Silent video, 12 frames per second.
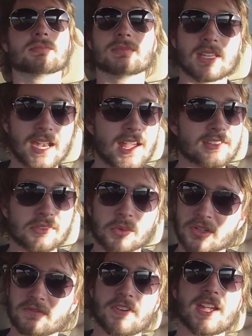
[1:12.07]
It has the
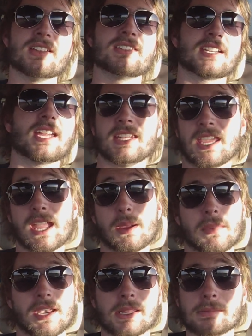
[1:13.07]
word phasing in cam.
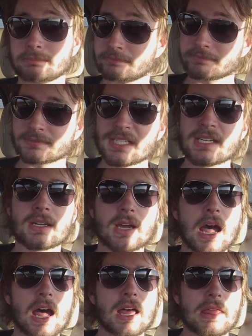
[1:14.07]

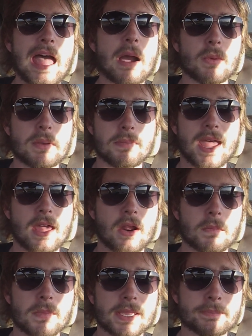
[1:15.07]
That went bad
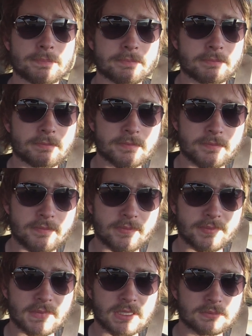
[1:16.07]
on me.
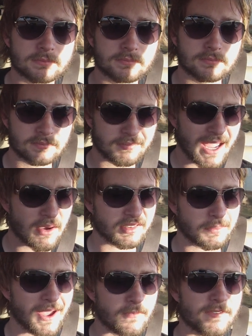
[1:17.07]
That was
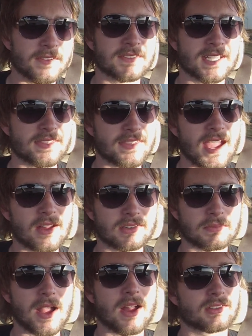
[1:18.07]
about
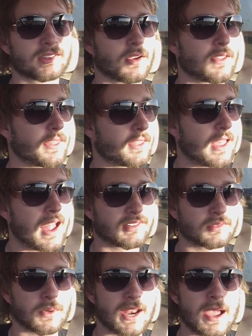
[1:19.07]
15,000 miles ago. That the
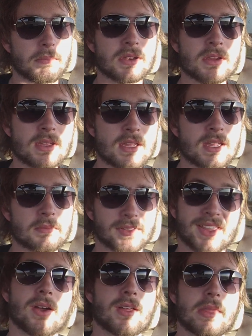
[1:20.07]
last one happened.
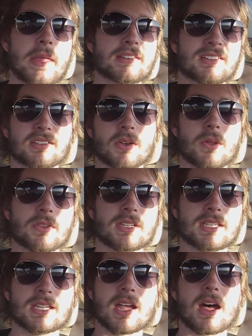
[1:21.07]
That's the
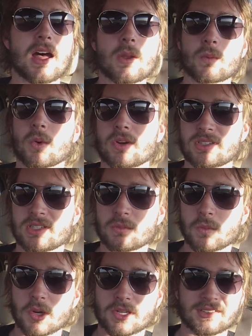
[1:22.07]
only unwarranted
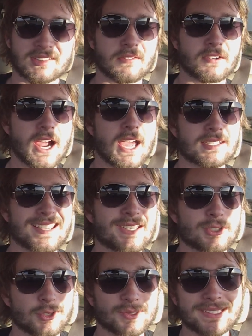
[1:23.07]
work it's ever had
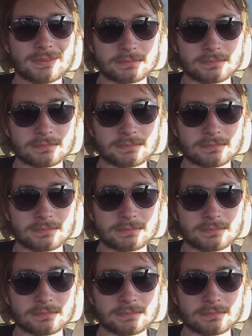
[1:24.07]
done to it.